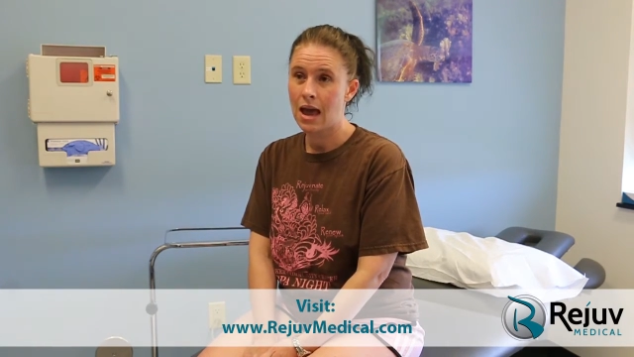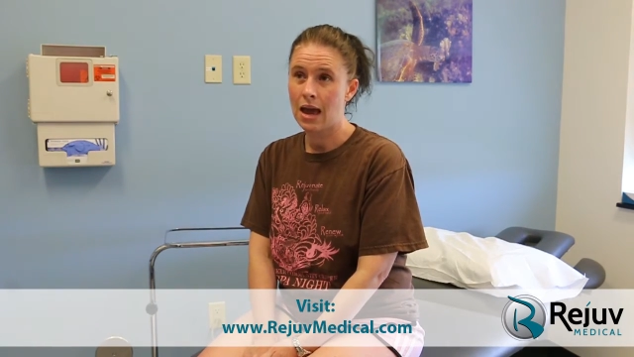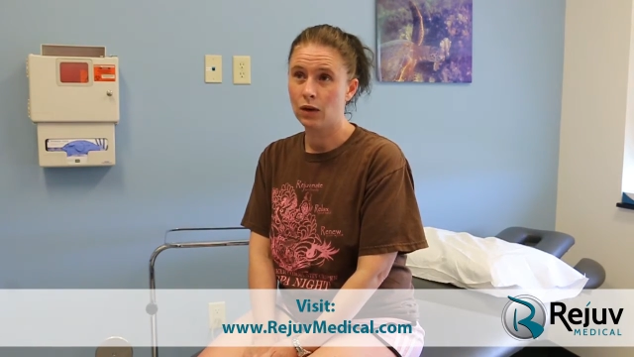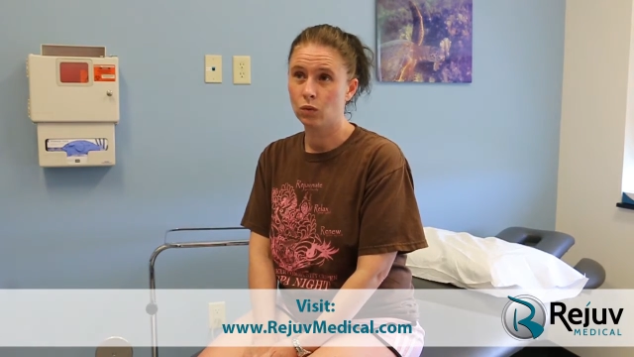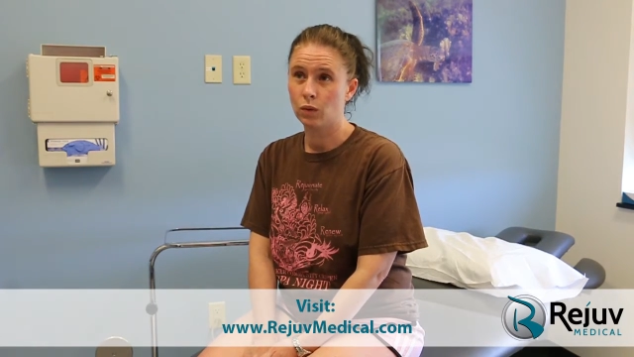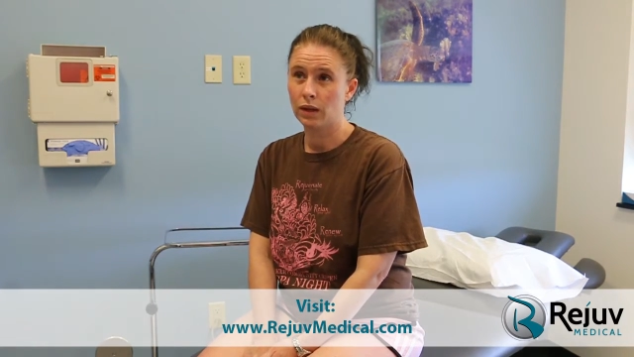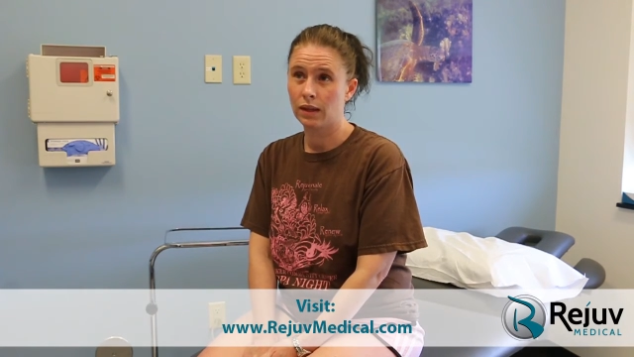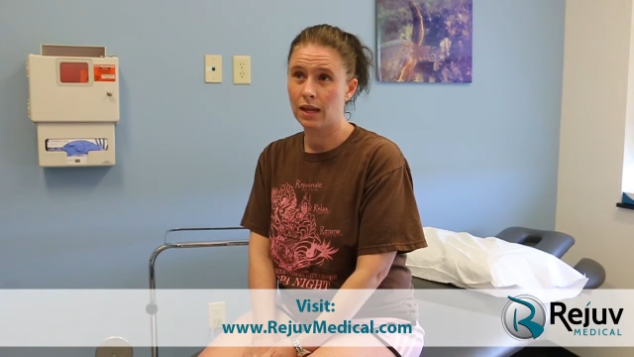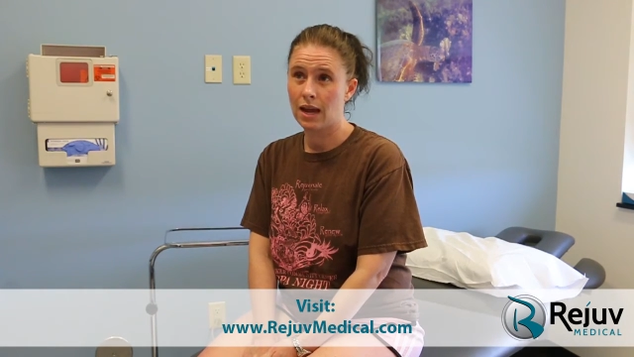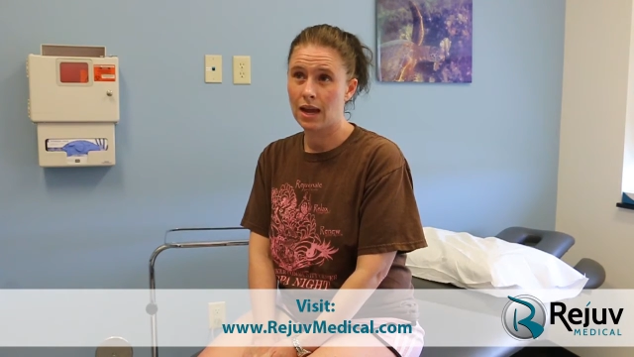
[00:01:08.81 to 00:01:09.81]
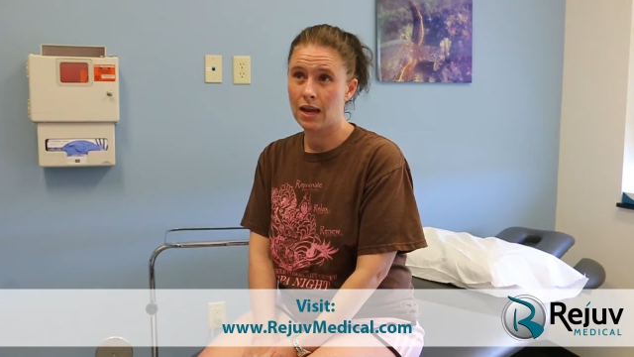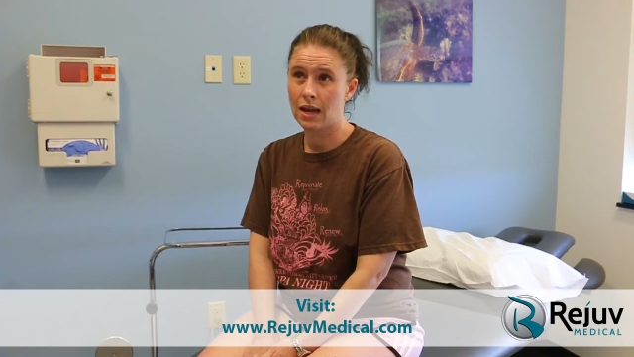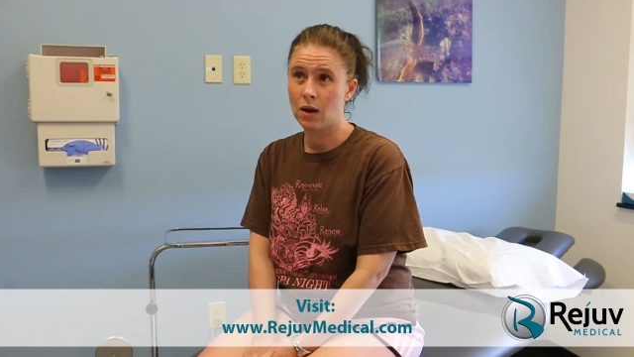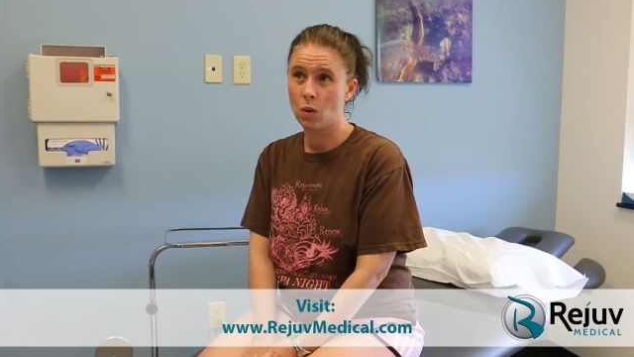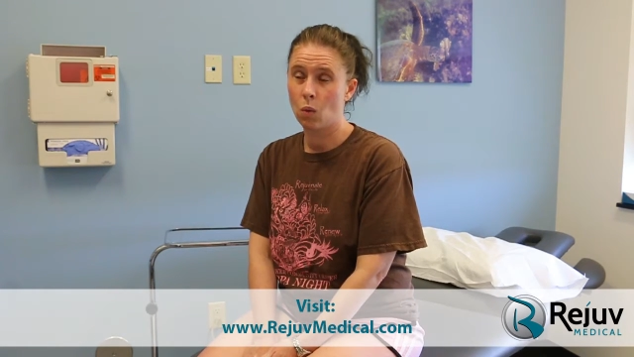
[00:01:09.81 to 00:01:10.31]
And
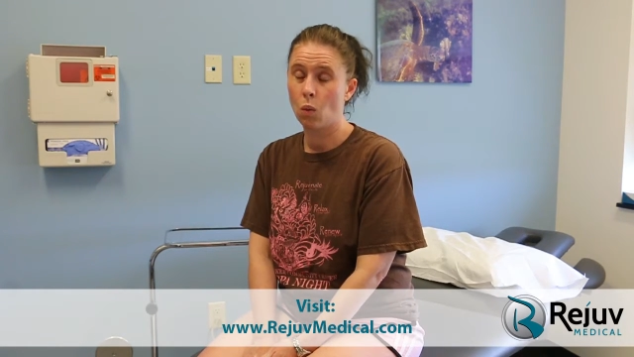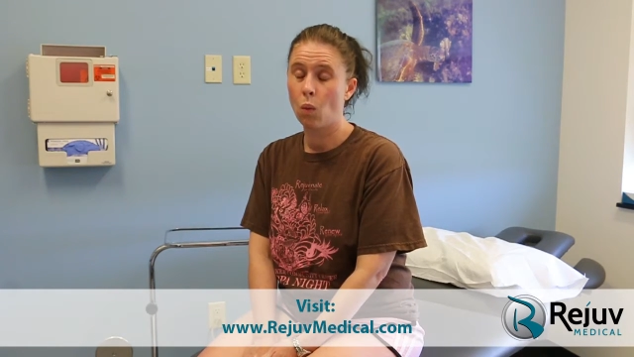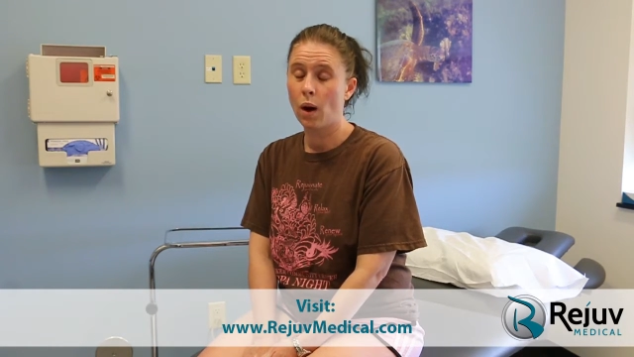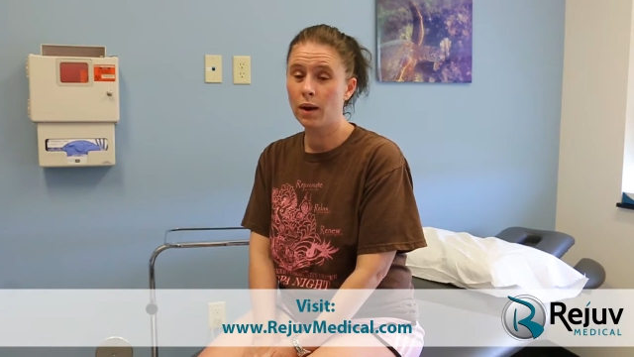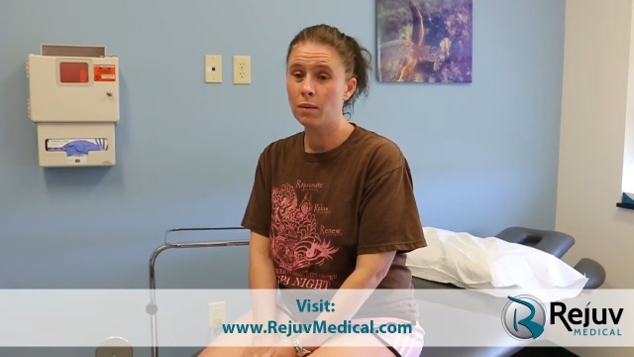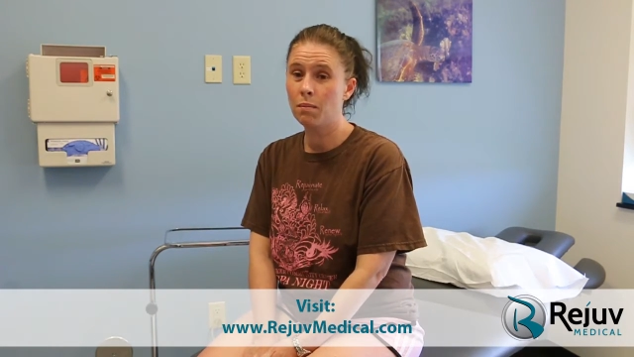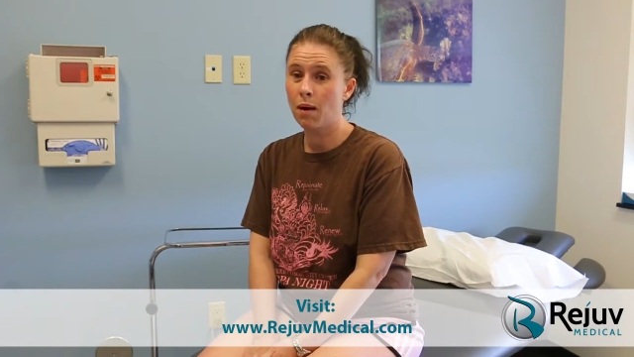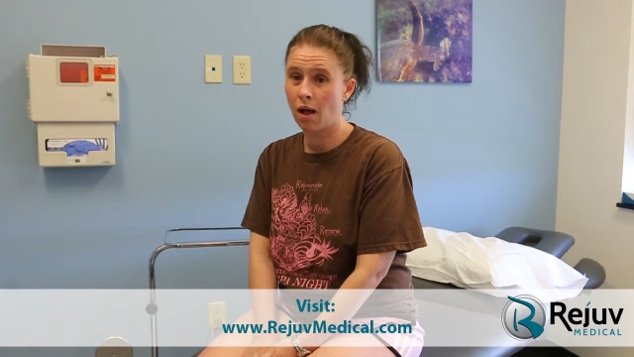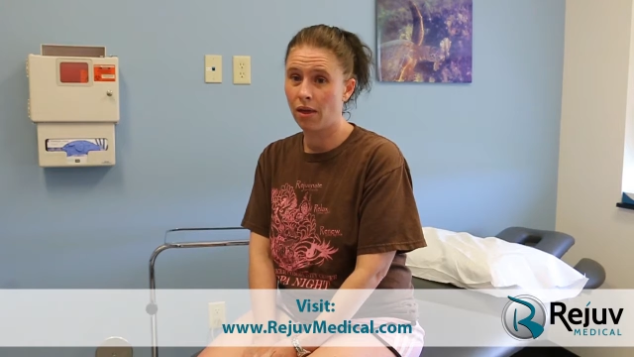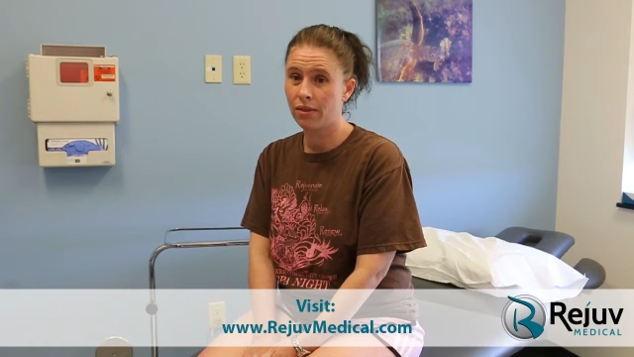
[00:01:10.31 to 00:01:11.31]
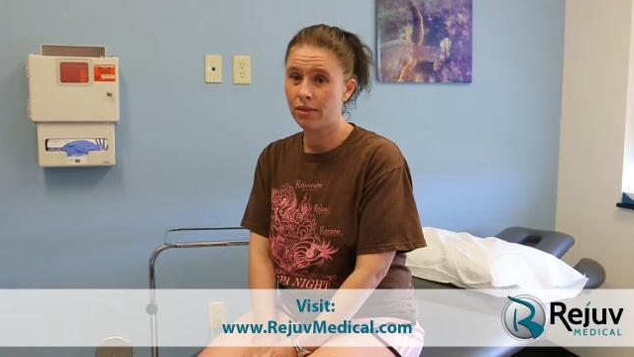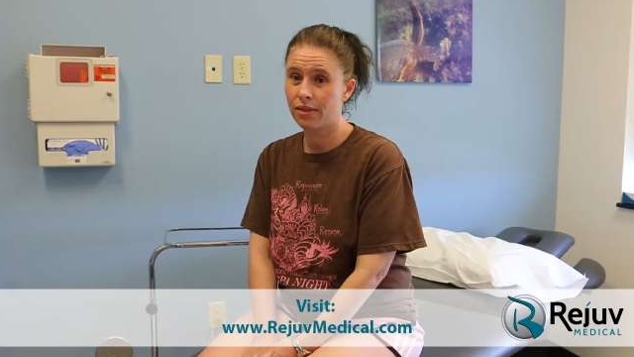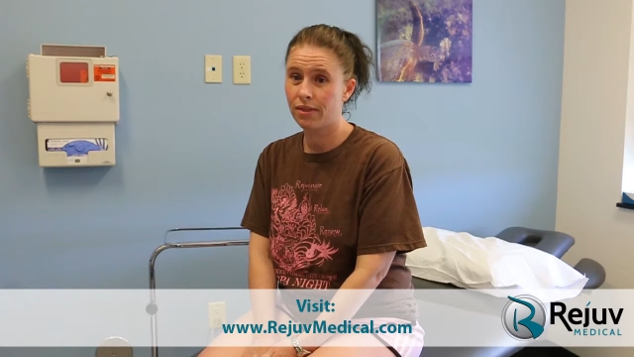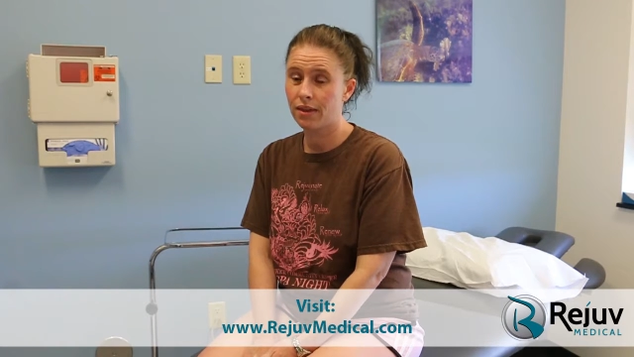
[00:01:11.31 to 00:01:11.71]
within one month,